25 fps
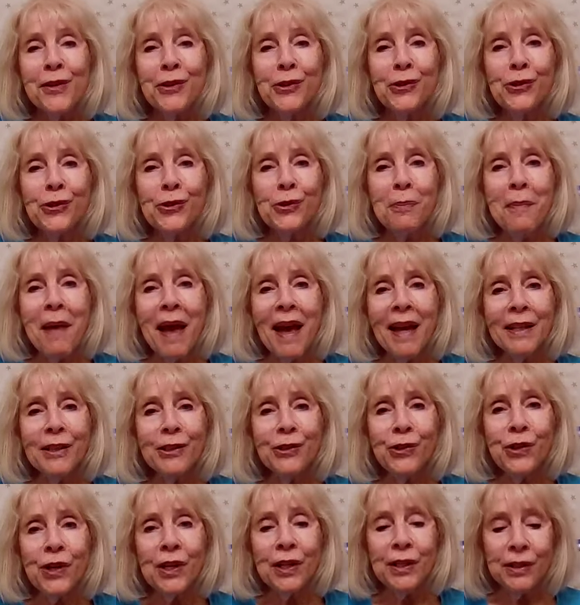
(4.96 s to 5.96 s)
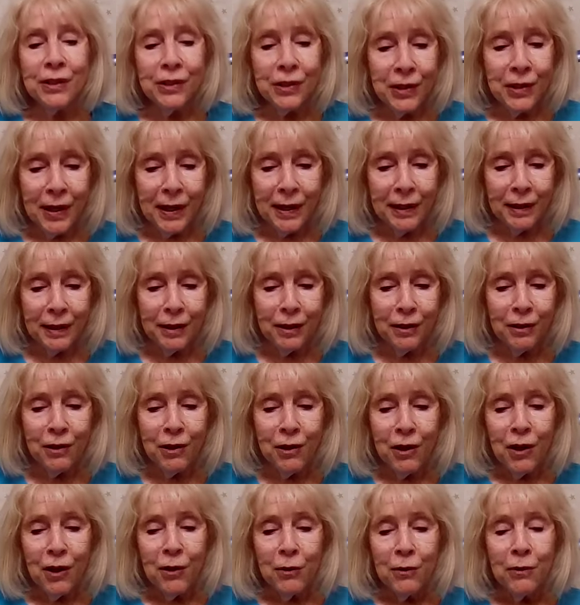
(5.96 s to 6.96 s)
This is Maxine
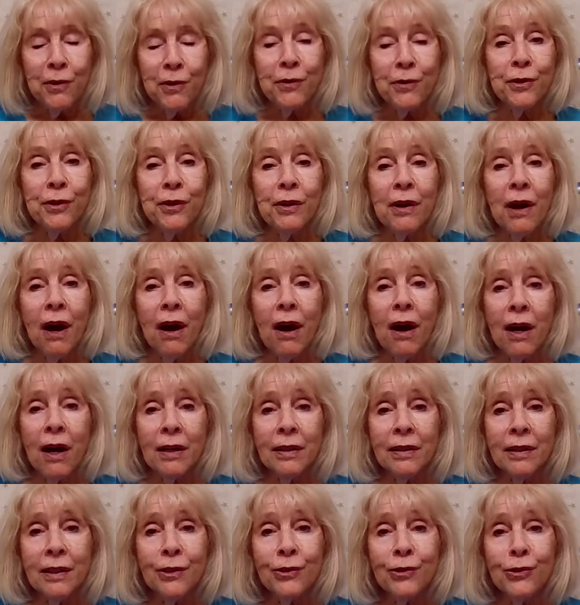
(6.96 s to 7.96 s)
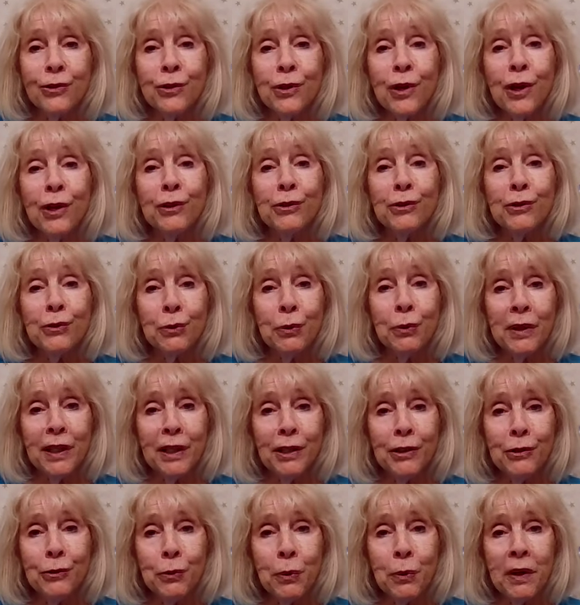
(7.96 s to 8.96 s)
Taylor with your August
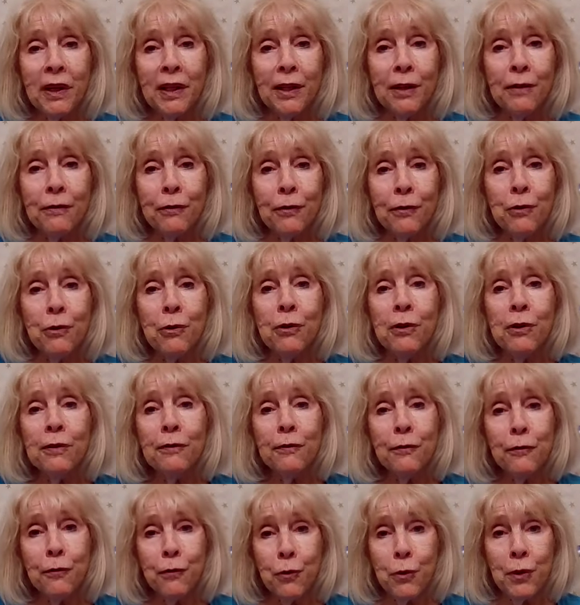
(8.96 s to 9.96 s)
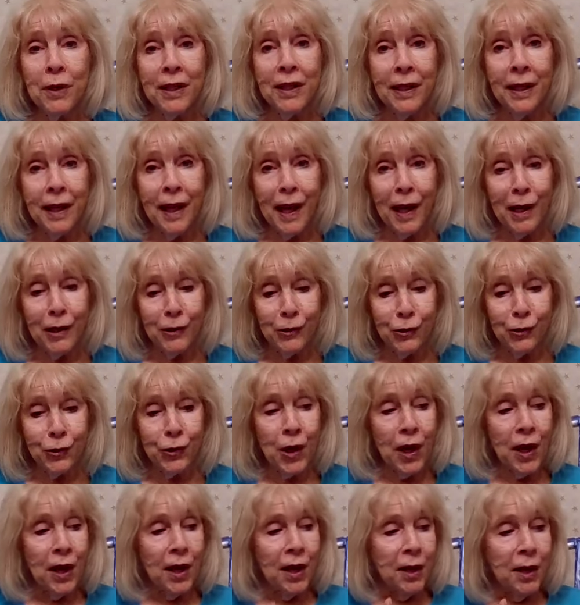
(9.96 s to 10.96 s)
2024
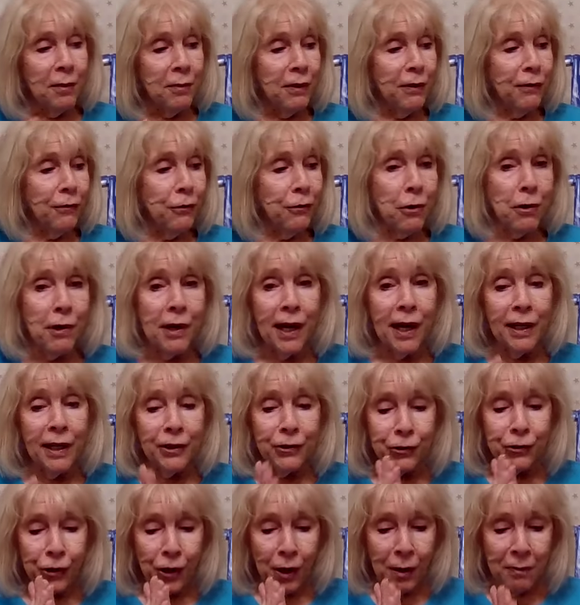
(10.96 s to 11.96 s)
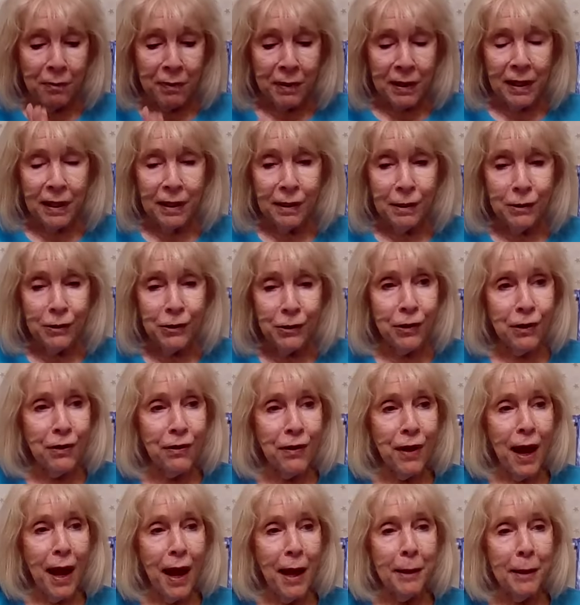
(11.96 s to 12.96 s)
forecast. Before I jump into
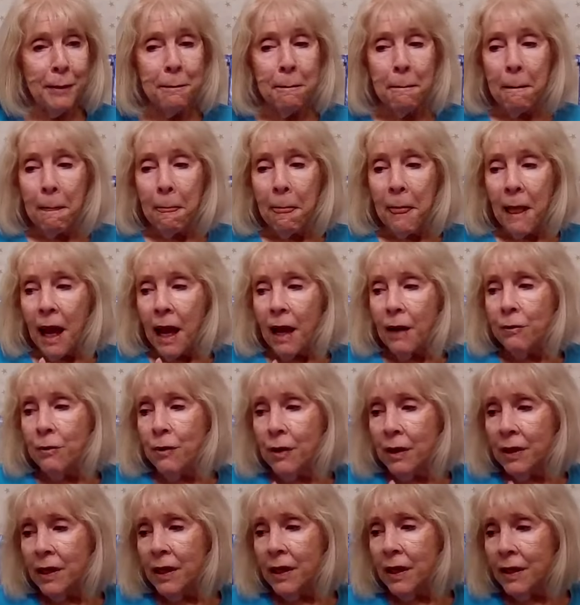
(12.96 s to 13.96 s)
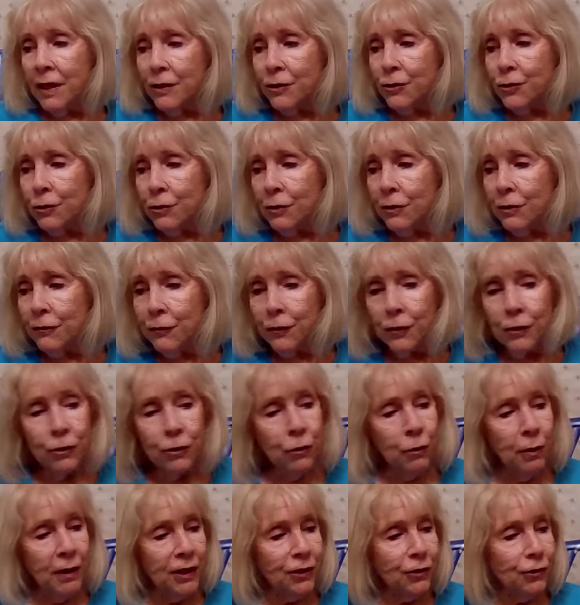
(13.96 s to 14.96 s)
that, I want to answer a
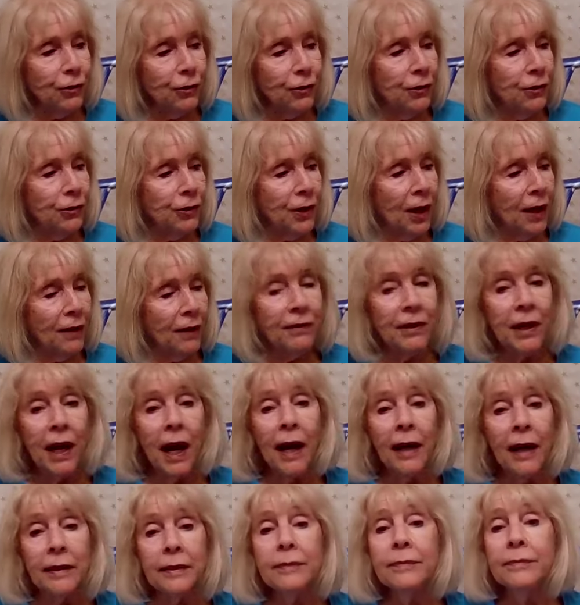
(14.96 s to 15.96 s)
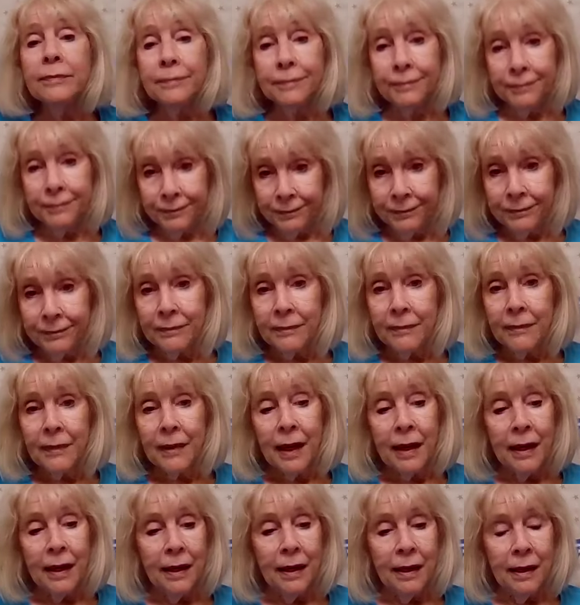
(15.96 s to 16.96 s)
few questions I've gotten,
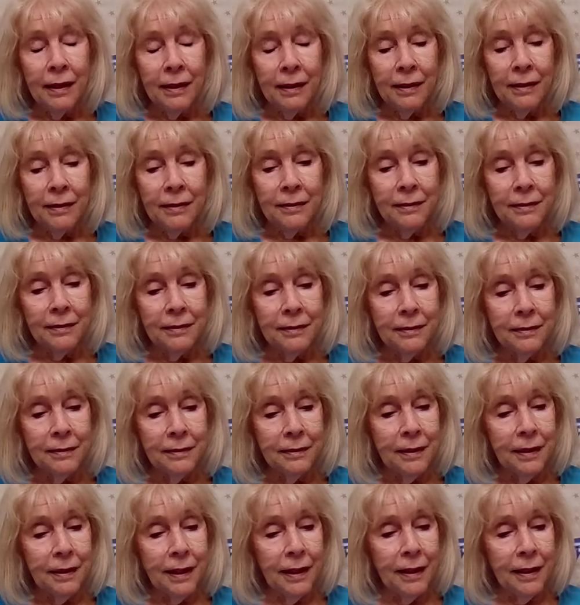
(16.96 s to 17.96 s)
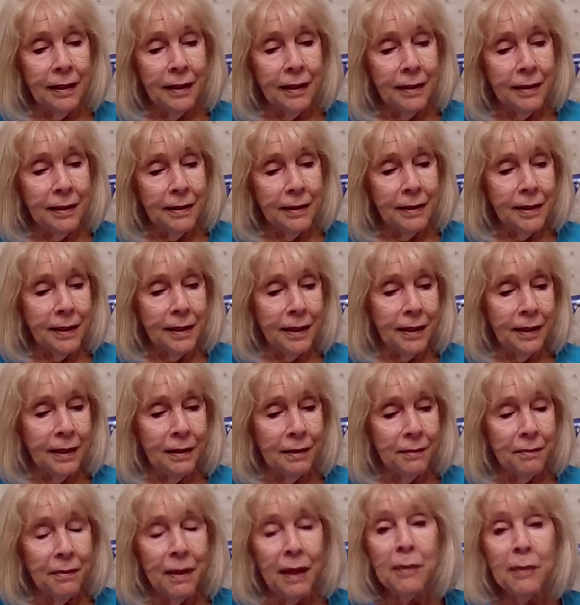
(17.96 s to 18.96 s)

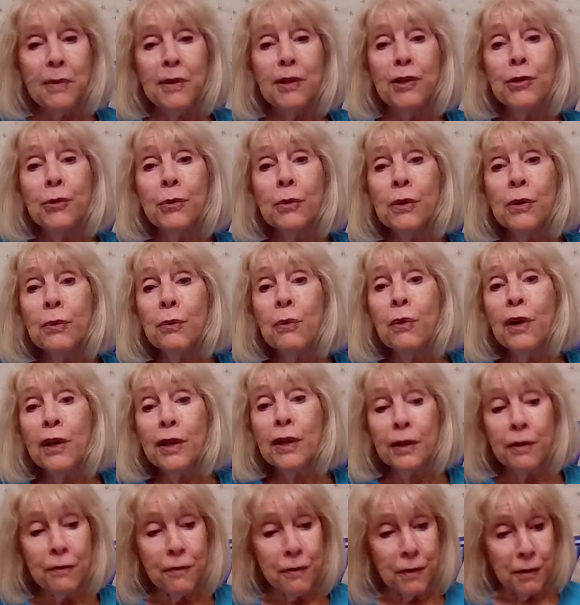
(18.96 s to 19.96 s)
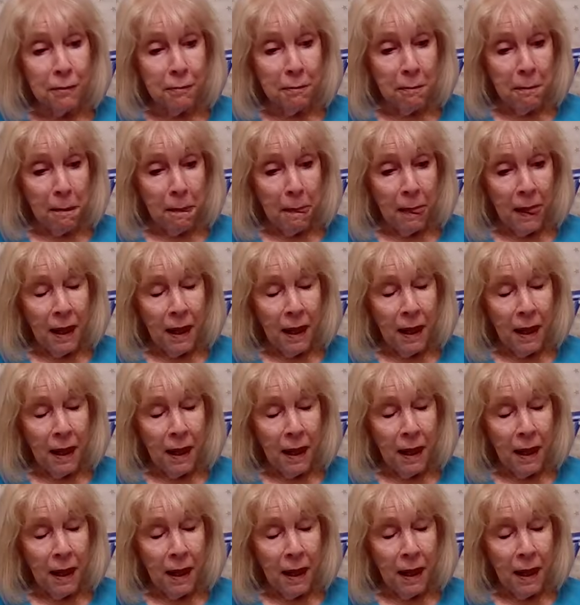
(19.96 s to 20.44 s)
and maybe you were one of them